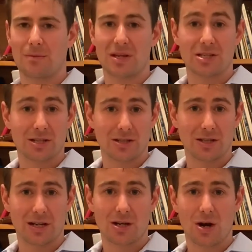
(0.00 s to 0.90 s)

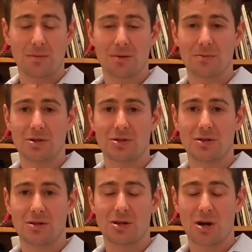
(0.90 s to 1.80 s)
essentially a
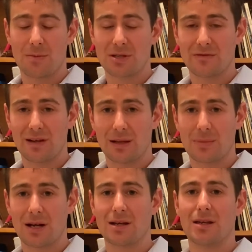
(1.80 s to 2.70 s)
copper
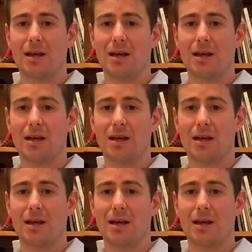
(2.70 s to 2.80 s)
developer.